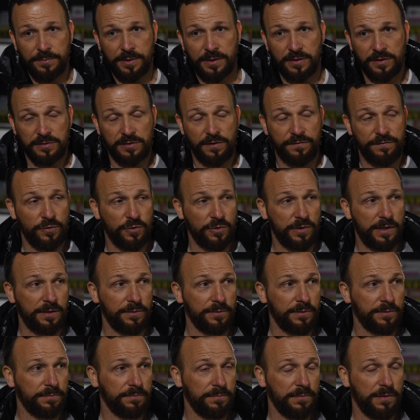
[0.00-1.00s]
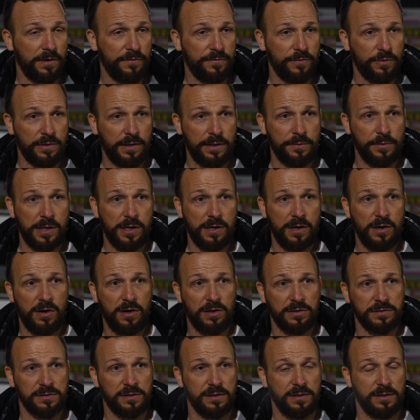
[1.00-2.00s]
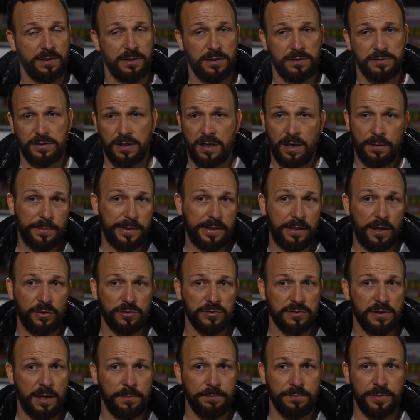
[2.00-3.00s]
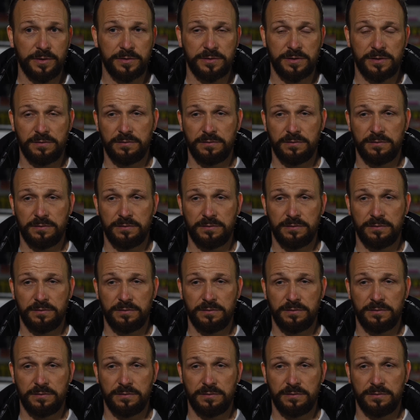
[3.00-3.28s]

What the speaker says: because I thought they were class to come in those numbers